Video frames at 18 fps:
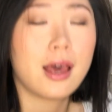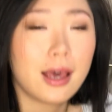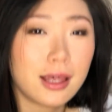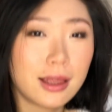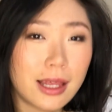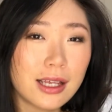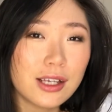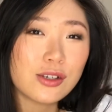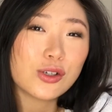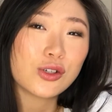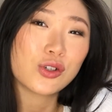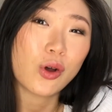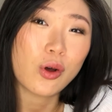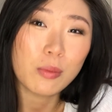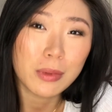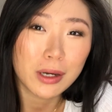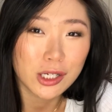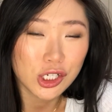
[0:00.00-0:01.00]
Thank you so
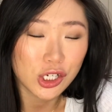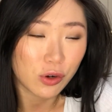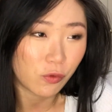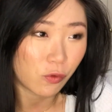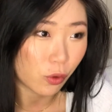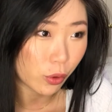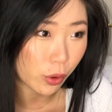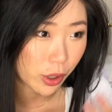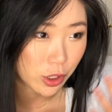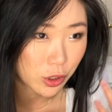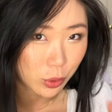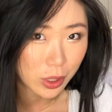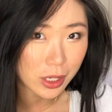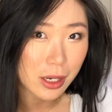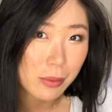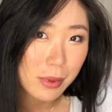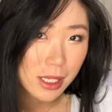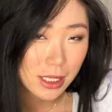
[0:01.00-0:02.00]
much for
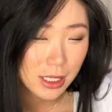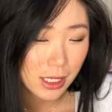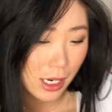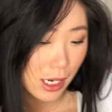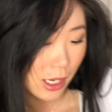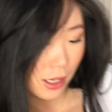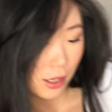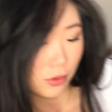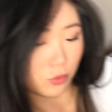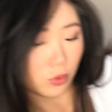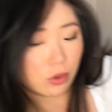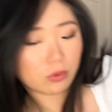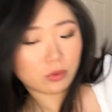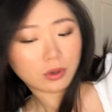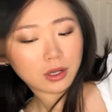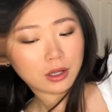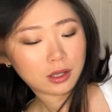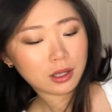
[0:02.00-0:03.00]
joining me today. Whoa,
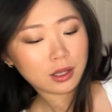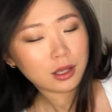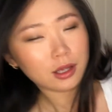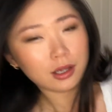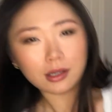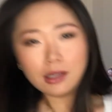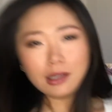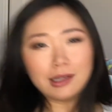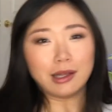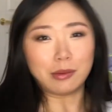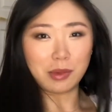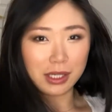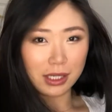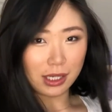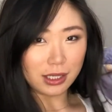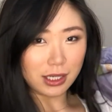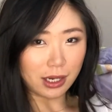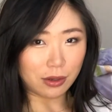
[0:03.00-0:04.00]
let me
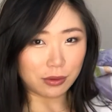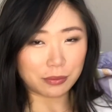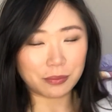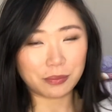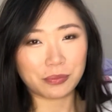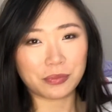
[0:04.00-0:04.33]
sit down.